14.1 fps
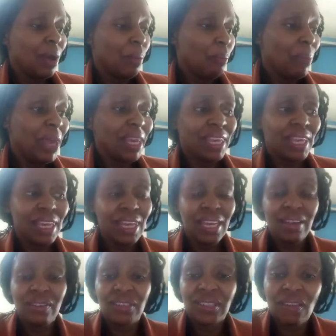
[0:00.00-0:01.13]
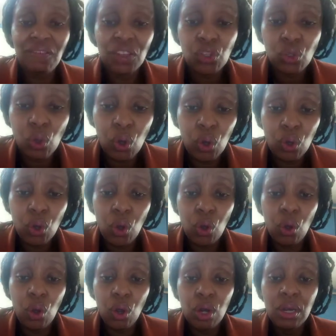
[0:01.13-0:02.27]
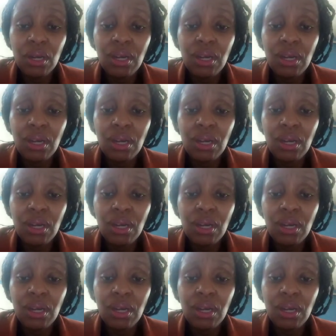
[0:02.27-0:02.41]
making reservation on